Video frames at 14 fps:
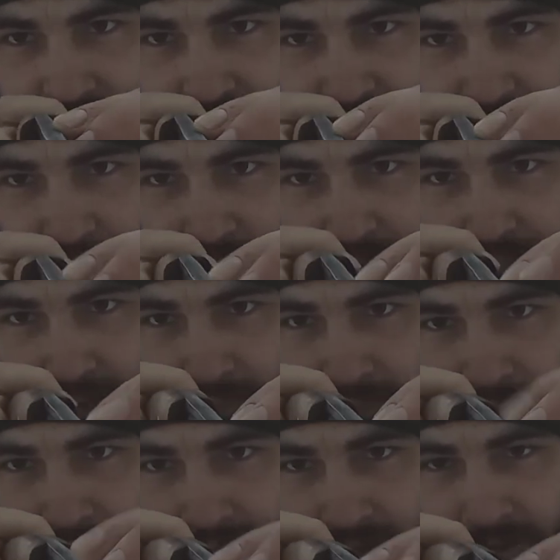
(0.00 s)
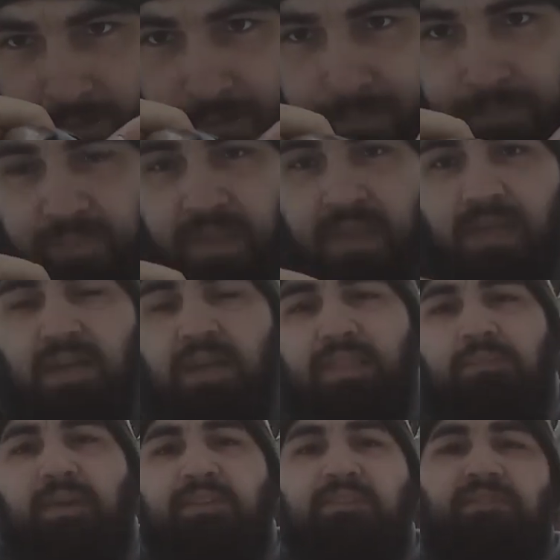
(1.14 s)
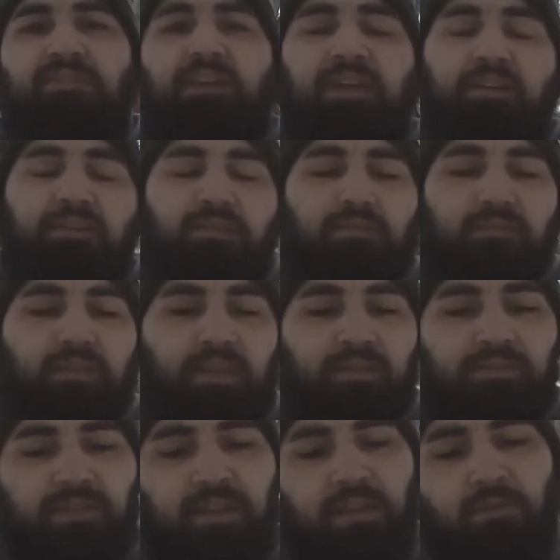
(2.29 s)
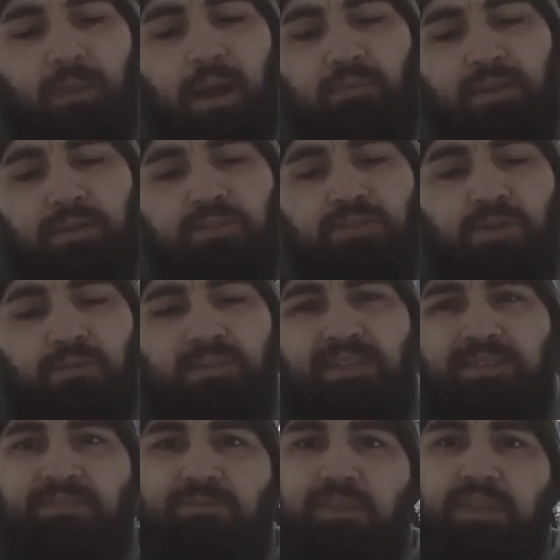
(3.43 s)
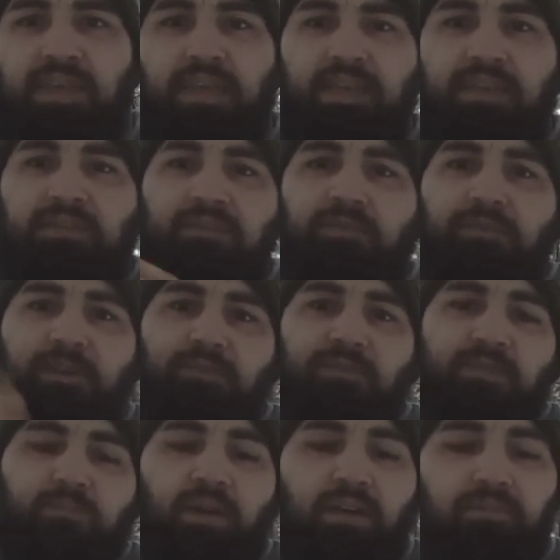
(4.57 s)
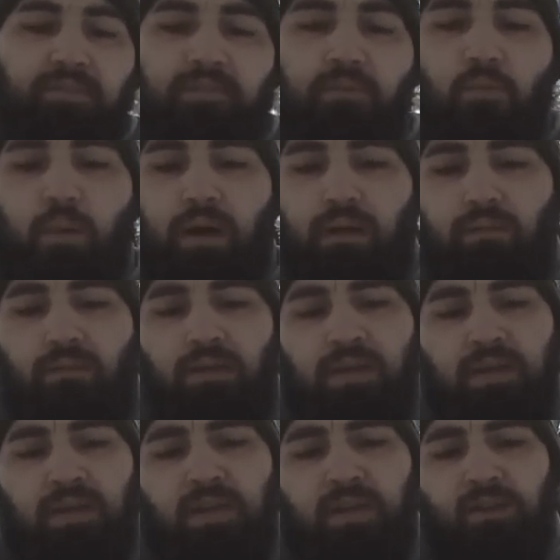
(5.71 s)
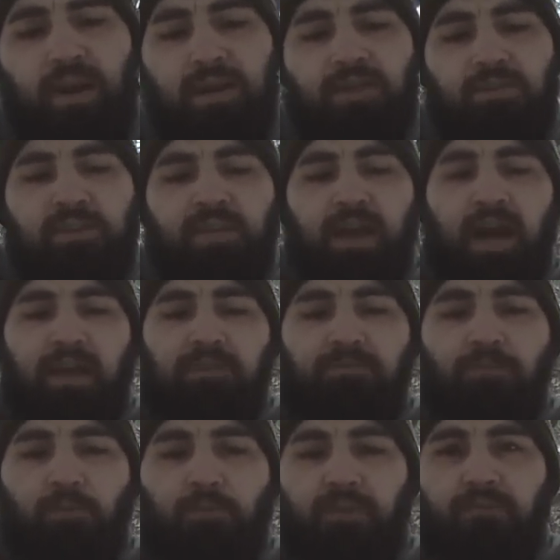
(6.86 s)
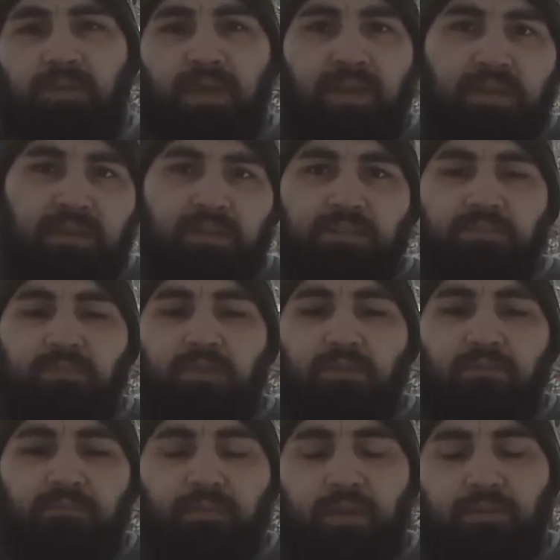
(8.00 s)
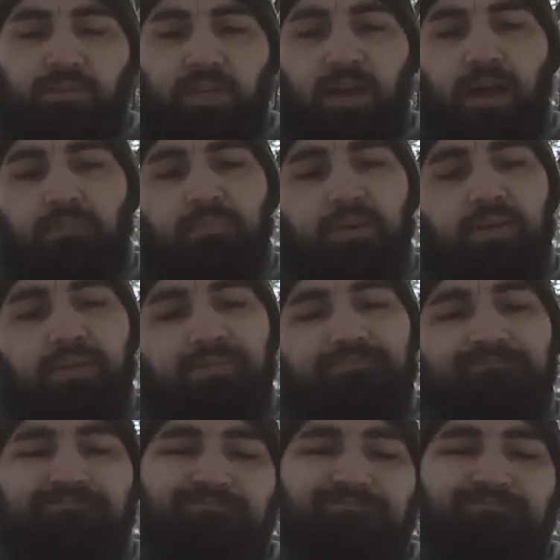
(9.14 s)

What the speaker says: Small little bump right here that makes it slightly roundish, so it doesn't really hit the ferrocene rod very well. Granted, you can cock it forward a bit and it does a better job, but